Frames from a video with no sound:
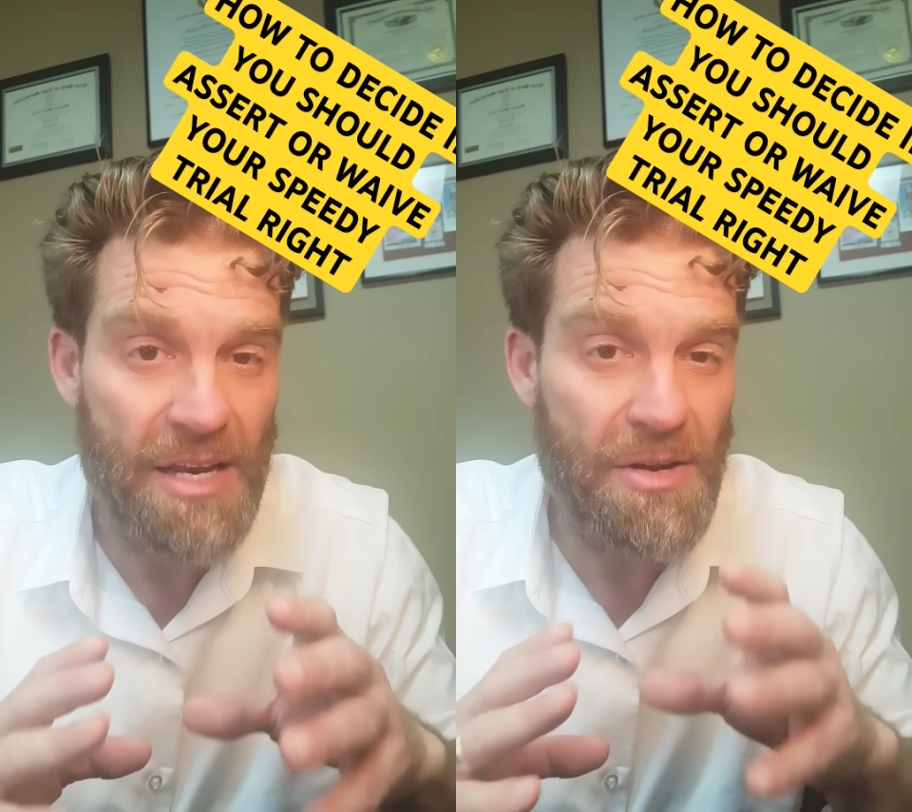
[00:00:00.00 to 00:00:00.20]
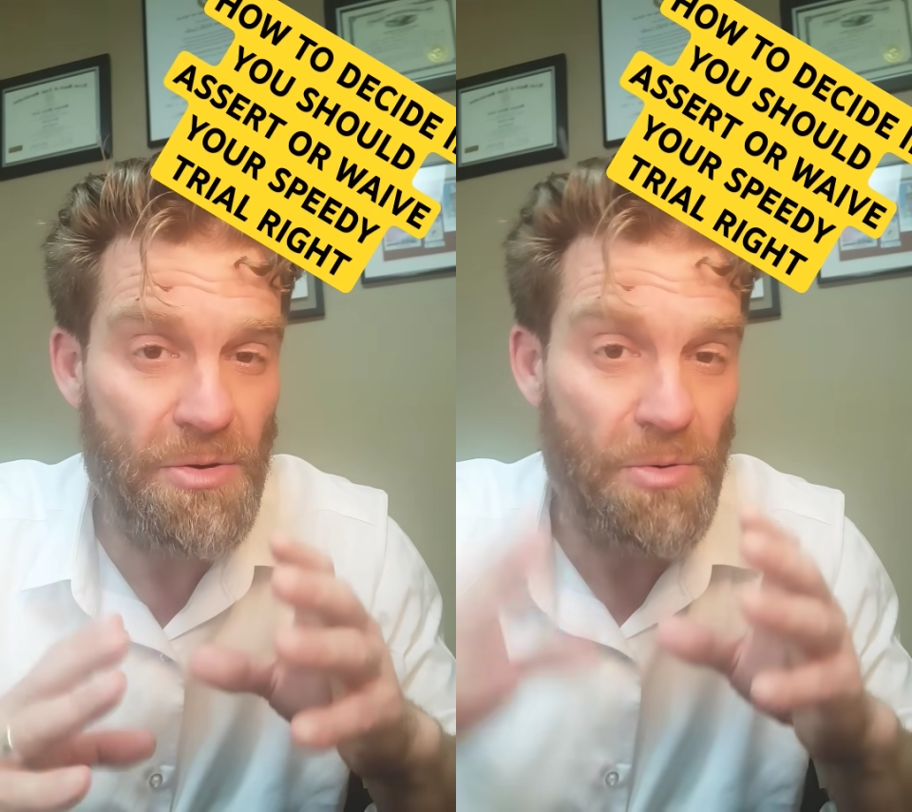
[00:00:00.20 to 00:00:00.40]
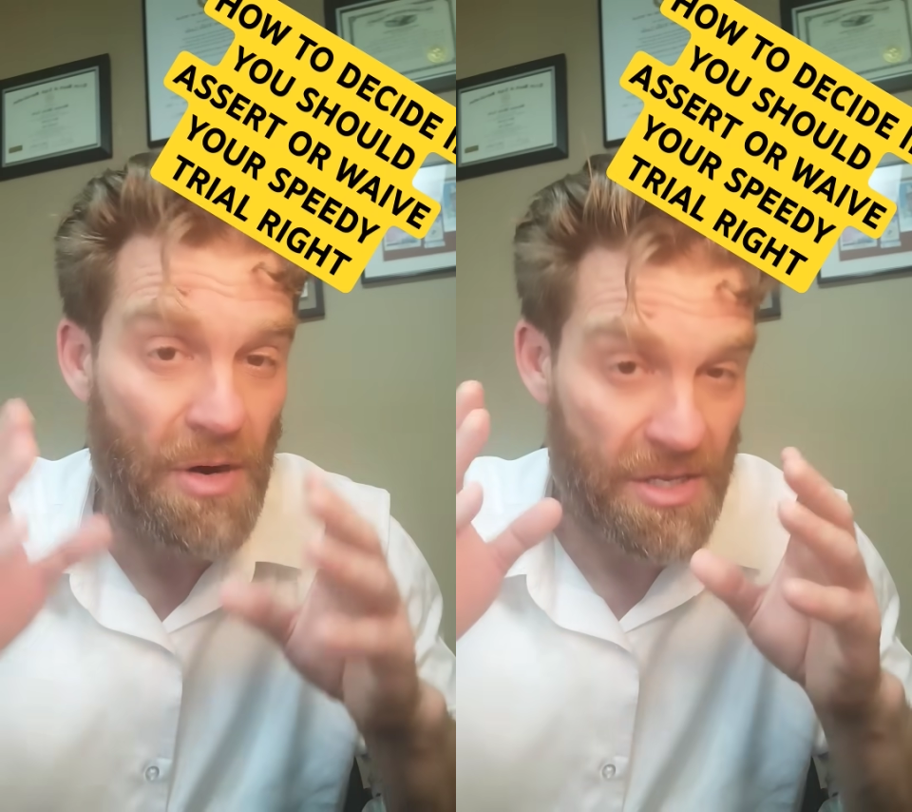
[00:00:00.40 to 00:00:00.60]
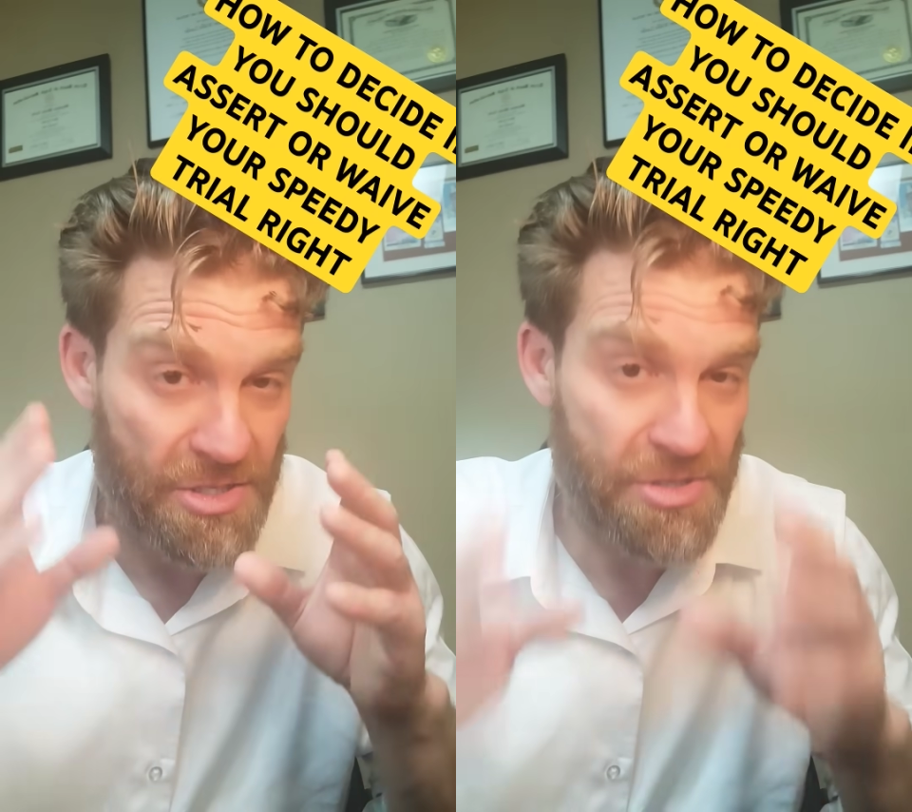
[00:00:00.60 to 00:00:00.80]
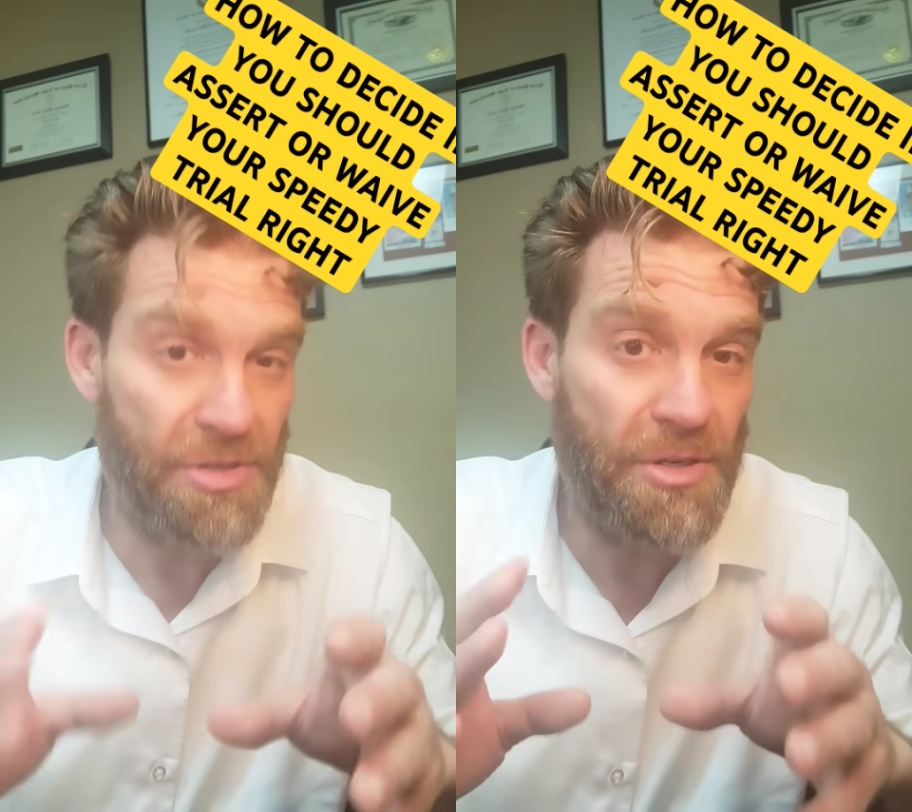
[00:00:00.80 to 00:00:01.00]
and you
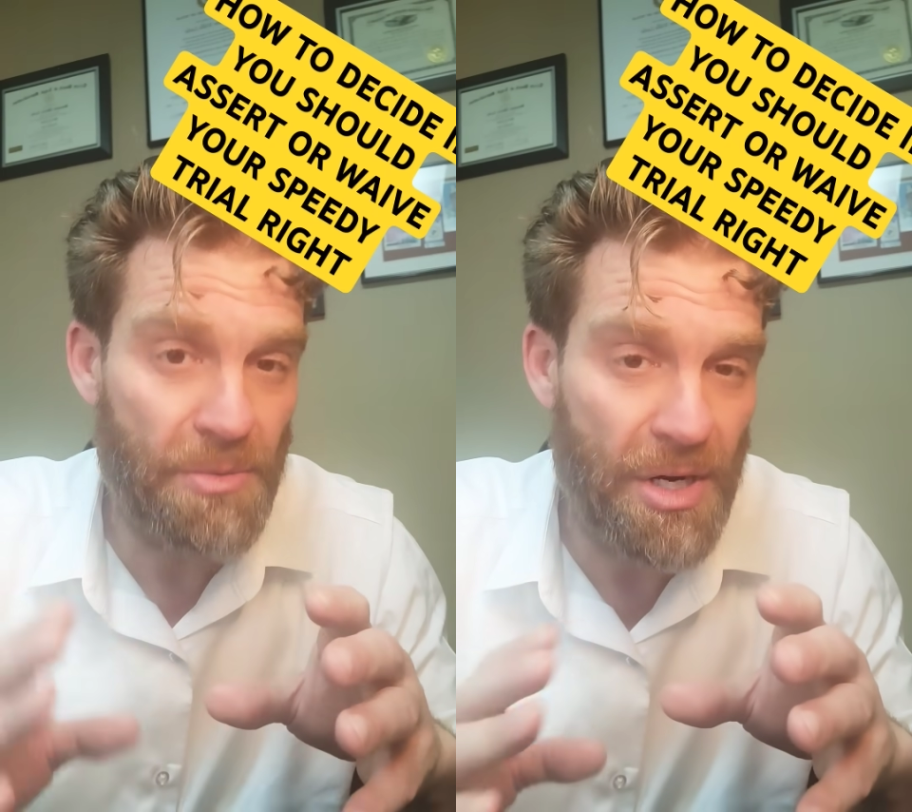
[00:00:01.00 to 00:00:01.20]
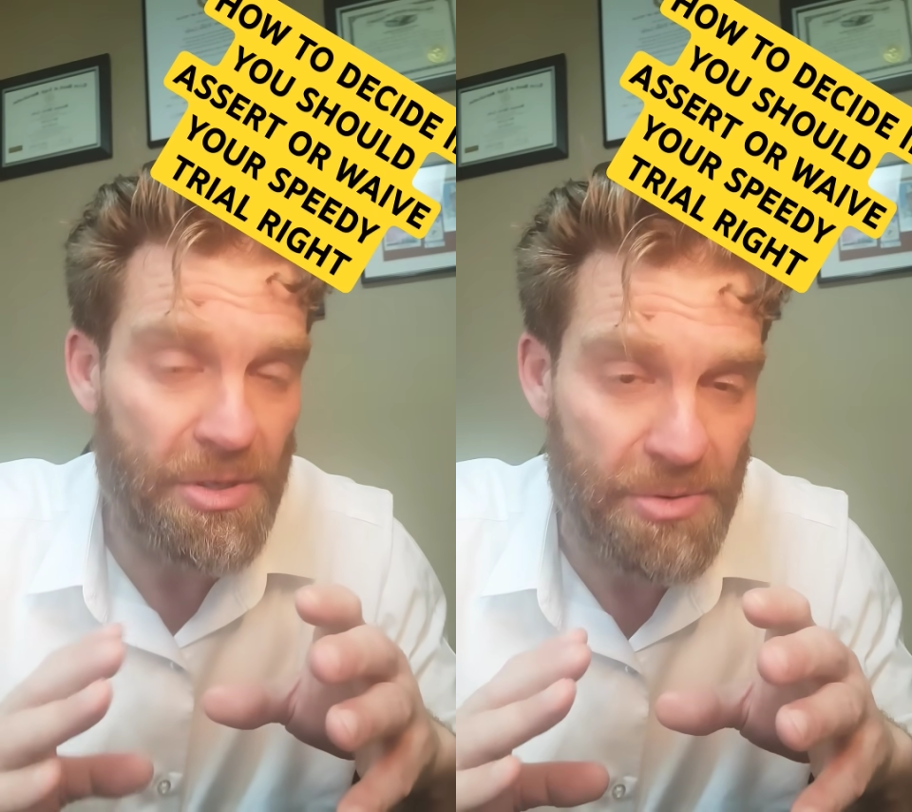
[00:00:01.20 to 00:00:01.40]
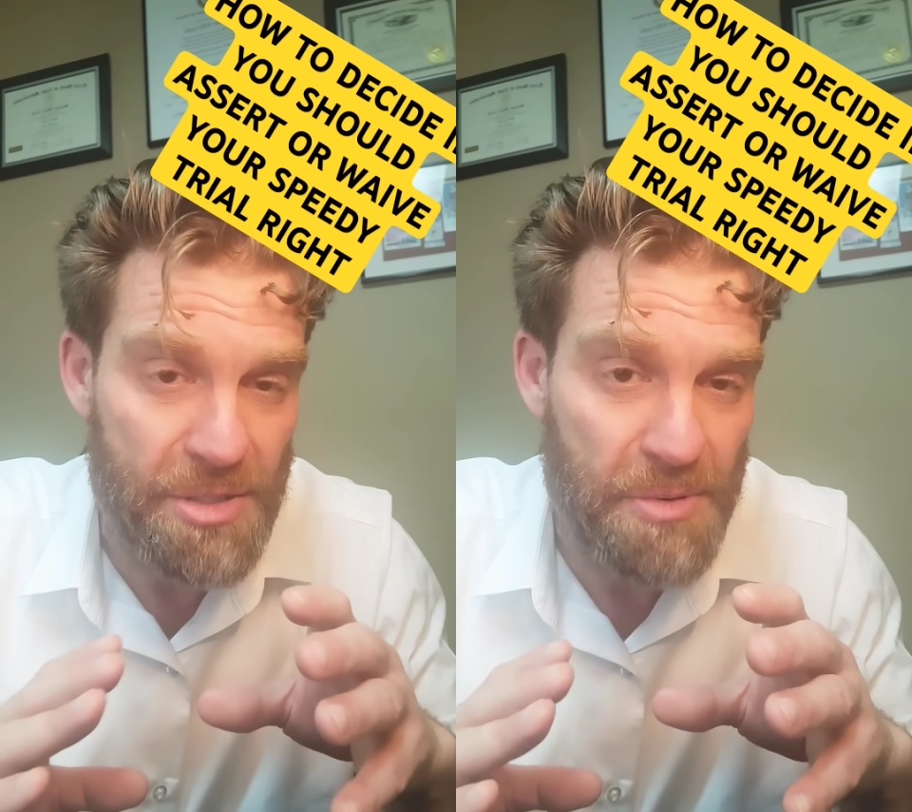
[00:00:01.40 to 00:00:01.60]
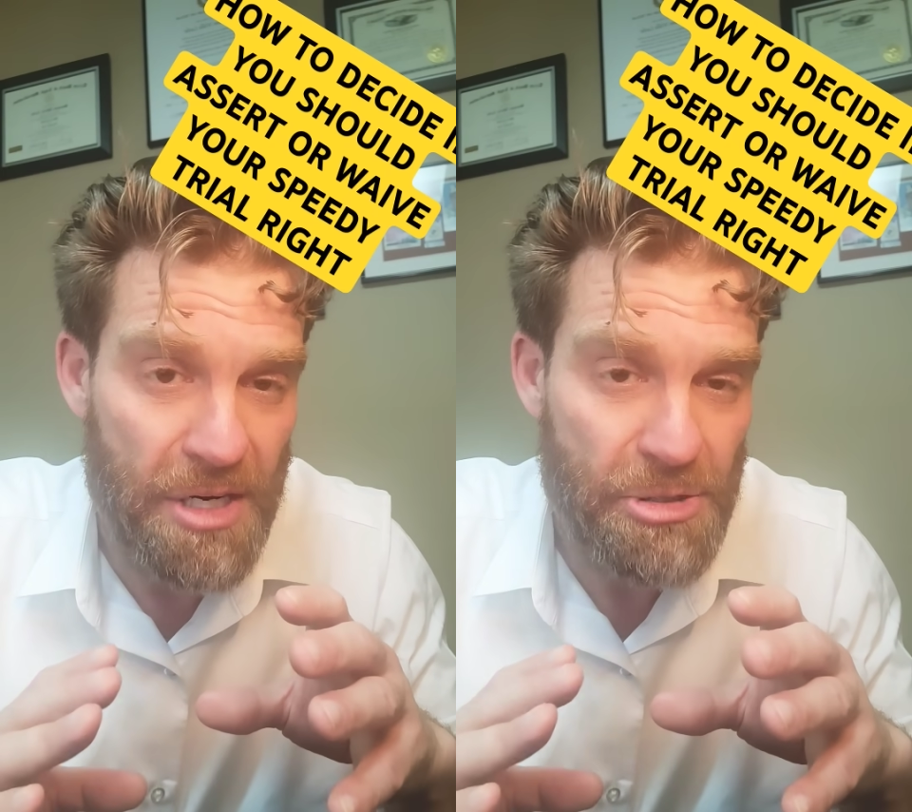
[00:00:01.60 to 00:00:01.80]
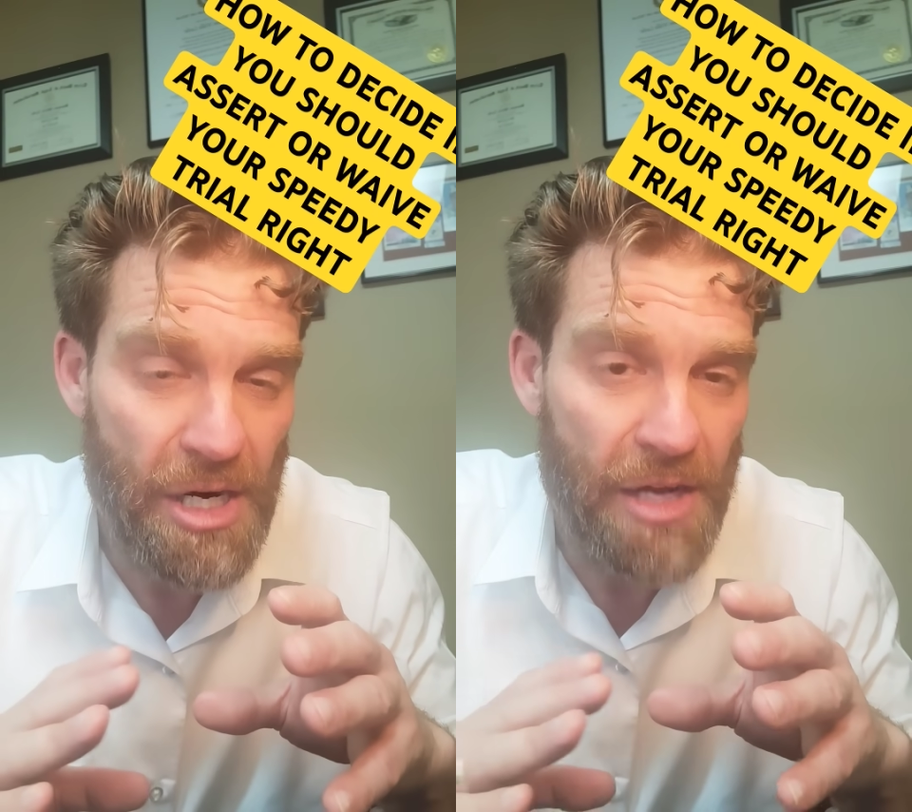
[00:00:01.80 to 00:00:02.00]
assert your right to a
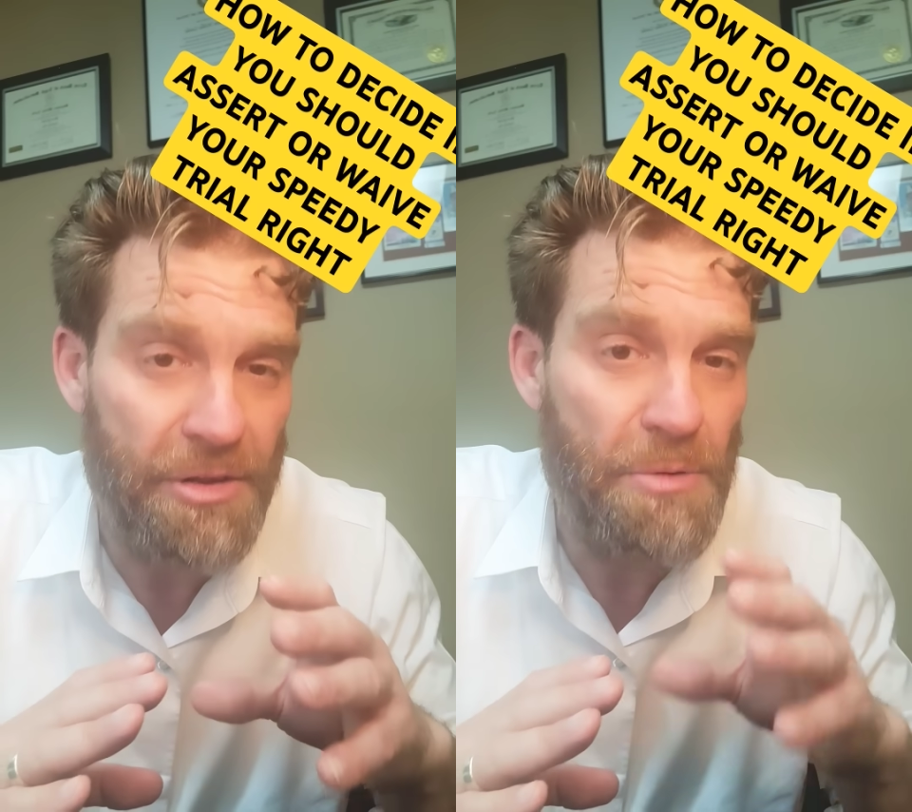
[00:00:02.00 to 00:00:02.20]
speedy trial,